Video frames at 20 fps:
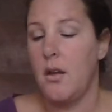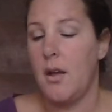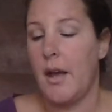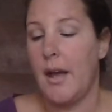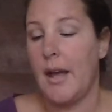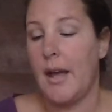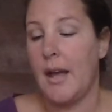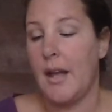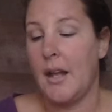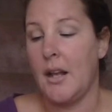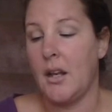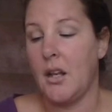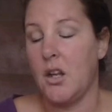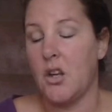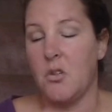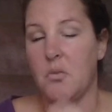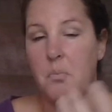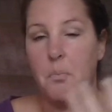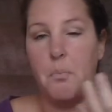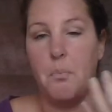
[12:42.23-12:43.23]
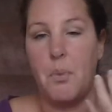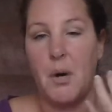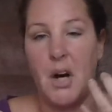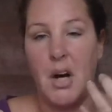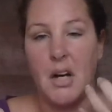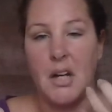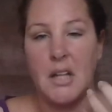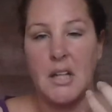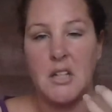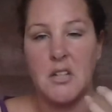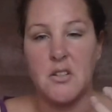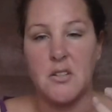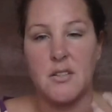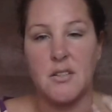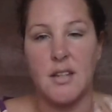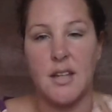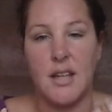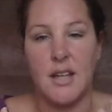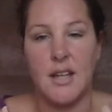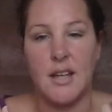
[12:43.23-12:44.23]
and your body just,
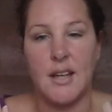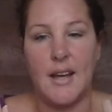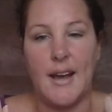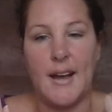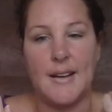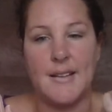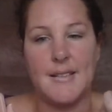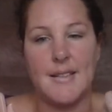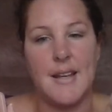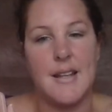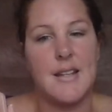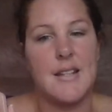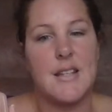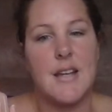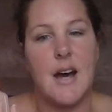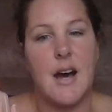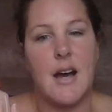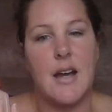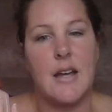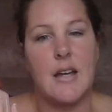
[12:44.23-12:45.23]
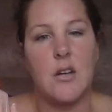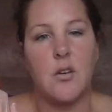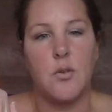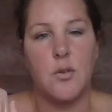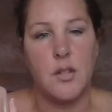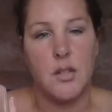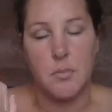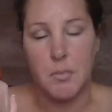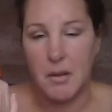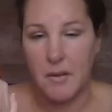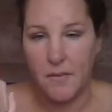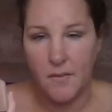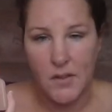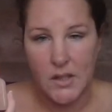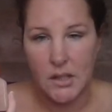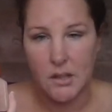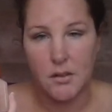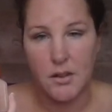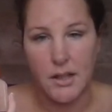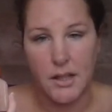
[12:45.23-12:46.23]
like, has that tight, crispy
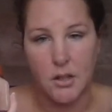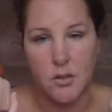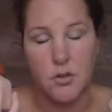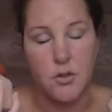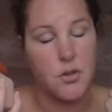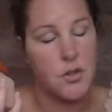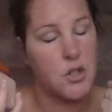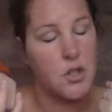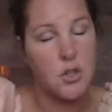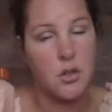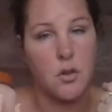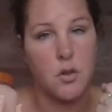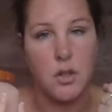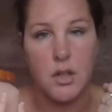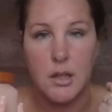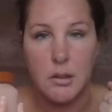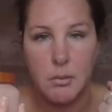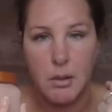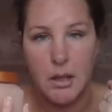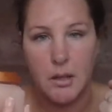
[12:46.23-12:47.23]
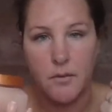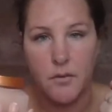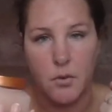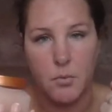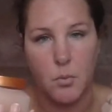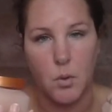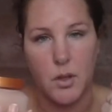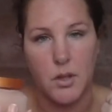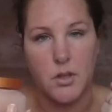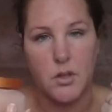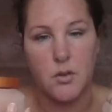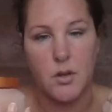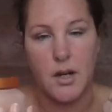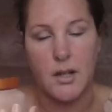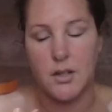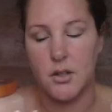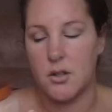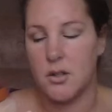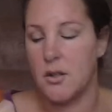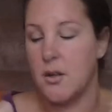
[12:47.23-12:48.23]
feel, like you're screaming for
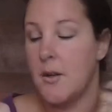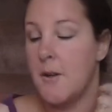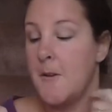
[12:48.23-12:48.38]
moisturizer.